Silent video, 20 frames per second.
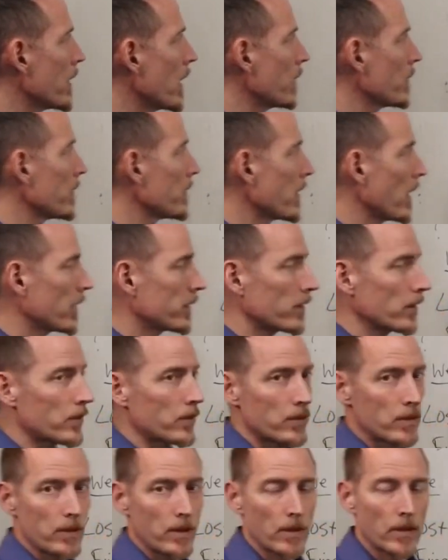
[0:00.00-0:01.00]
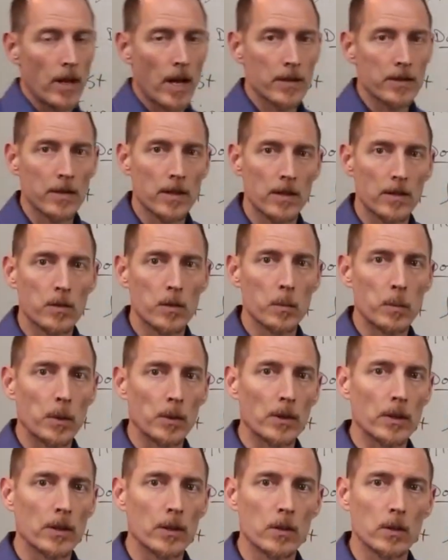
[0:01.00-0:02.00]
Now we've got this, you know, not to get too
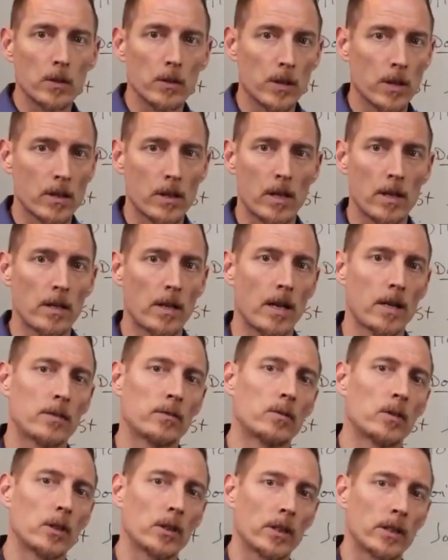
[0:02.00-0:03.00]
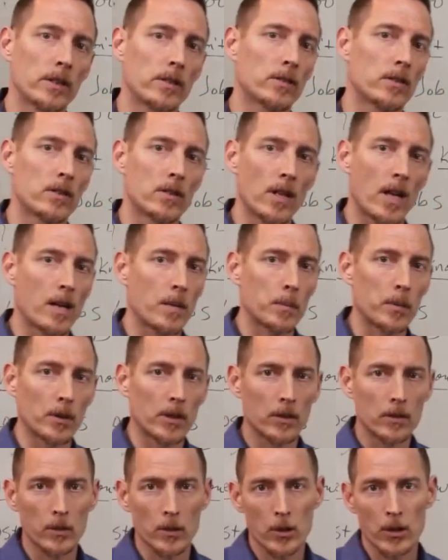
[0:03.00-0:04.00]
political because I, I, really this is not a
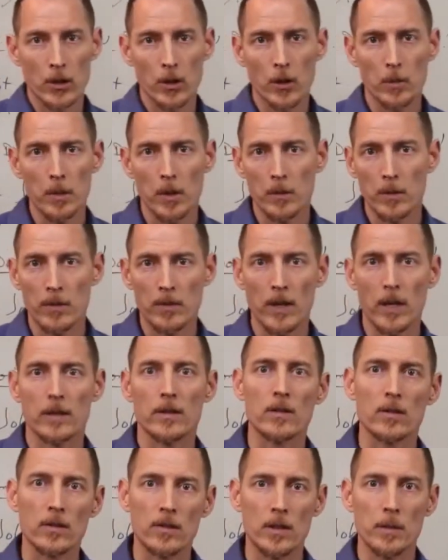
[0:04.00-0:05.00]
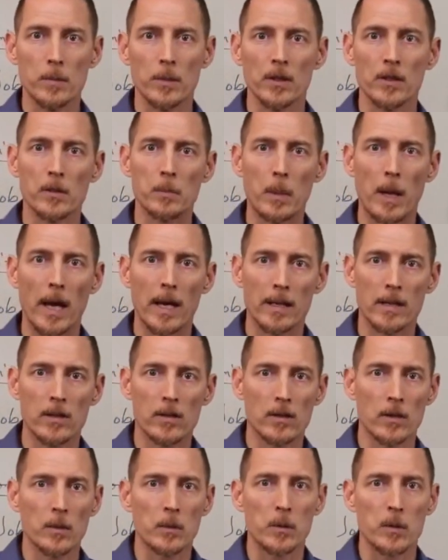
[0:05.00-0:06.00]
political show, but we've got the stimulus
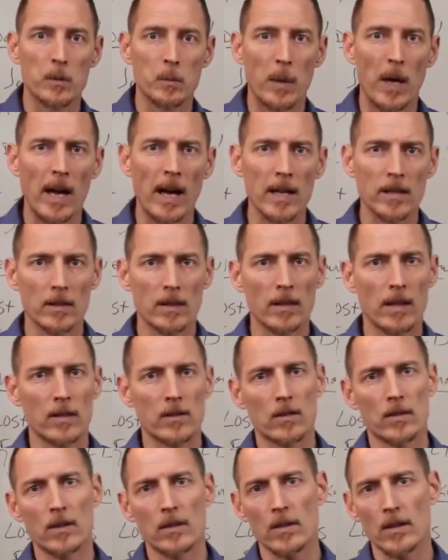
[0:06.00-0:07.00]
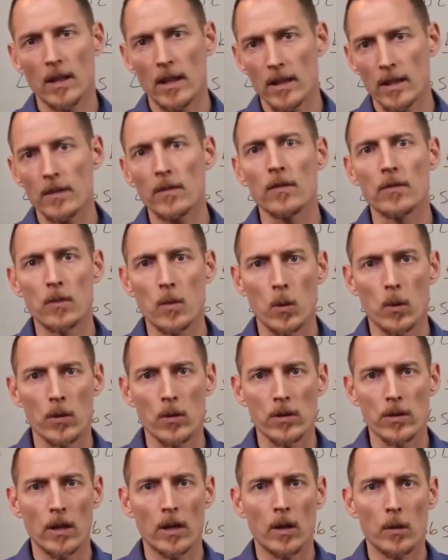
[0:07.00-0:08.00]
package that was passed, and that's designed, of
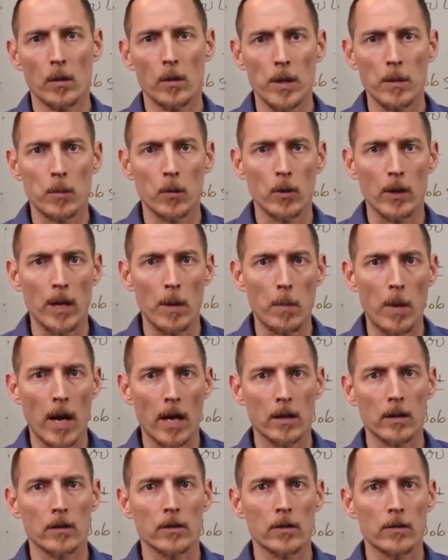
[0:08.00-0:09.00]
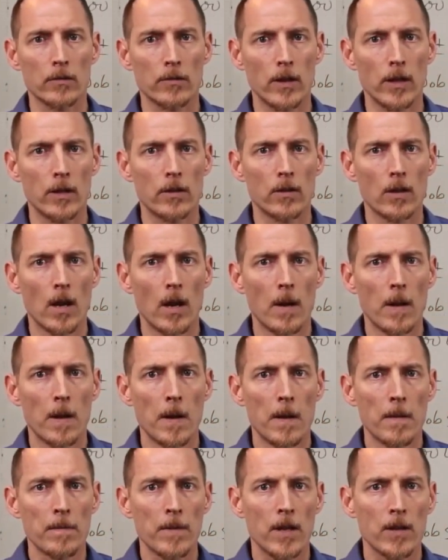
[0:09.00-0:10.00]
course, to help people get back on their feet
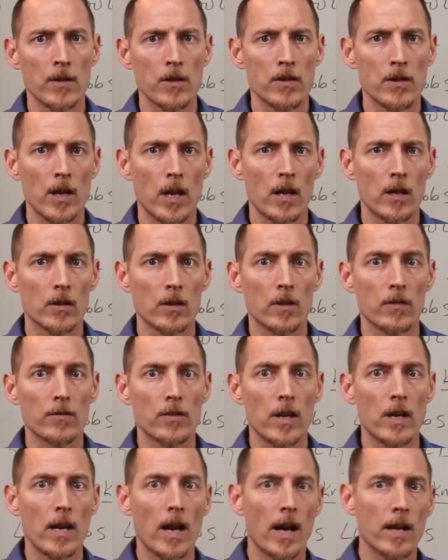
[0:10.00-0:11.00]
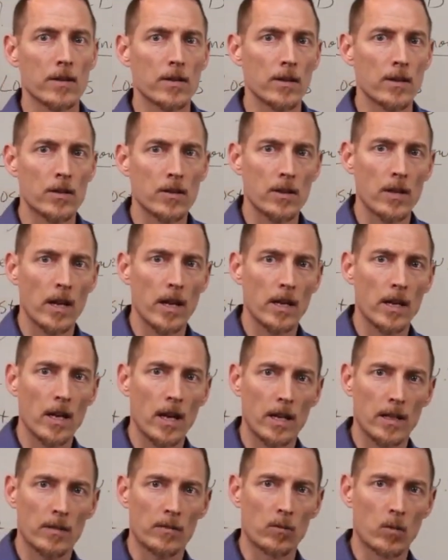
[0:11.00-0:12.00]
and to stay on their feet as this thing
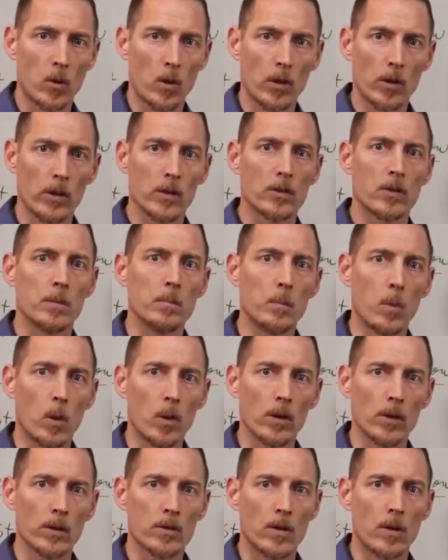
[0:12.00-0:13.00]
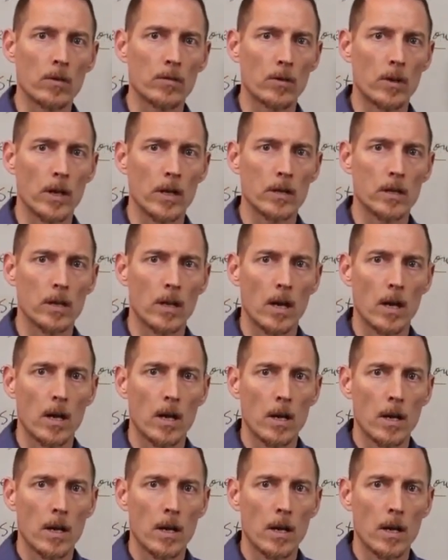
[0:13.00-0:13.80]
kind of roils and boils over us.